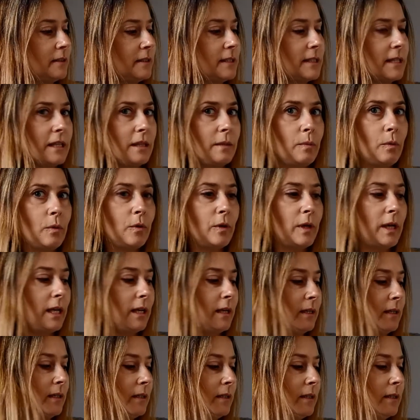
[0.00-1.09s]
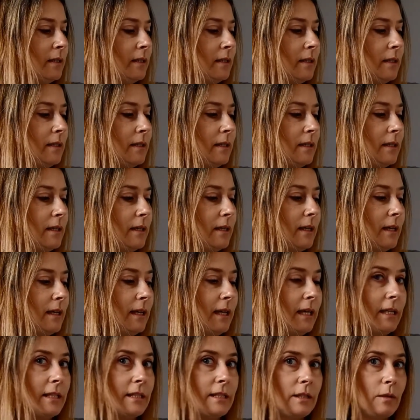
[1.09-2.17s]
Said the boy.
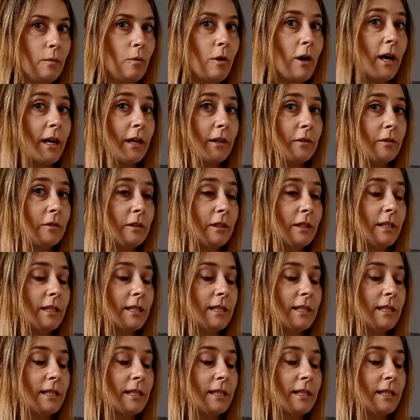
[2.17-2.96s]
It's the wild,